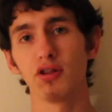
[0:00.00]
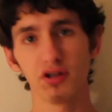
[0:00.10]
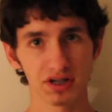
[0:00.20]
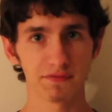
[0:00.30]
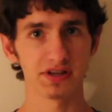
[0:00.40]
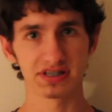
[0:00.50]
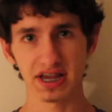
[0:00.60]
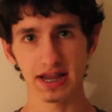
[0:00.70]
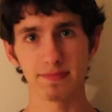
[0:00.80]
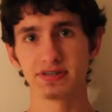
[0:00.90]
While they're looking for the
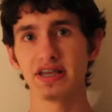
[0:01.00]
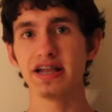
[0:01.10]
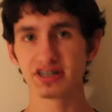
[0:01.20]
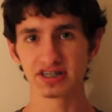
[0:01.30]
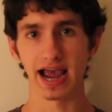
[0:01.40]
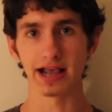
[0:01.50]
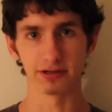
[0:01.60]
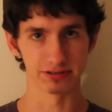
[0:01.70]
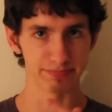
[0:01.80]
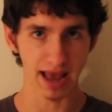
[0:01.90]
tapes, each guy
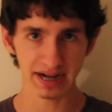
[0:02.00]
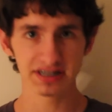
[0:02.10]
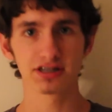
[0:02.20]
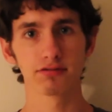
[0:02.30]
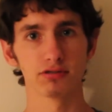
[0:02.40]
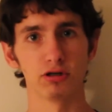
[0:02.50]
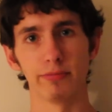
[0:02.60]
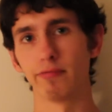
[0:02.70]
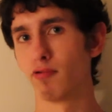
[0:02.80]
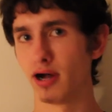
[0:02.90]
goes back into the
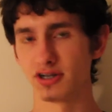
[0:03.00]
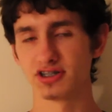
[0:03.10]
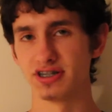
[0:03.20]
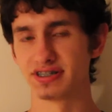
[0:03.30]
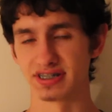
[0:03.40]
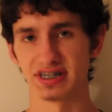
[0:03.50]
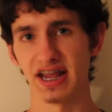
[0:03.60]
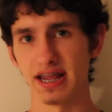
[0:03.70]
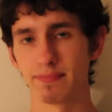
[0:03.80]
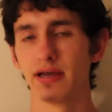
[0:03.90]
room and watches a
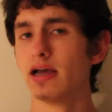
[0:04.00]
tape.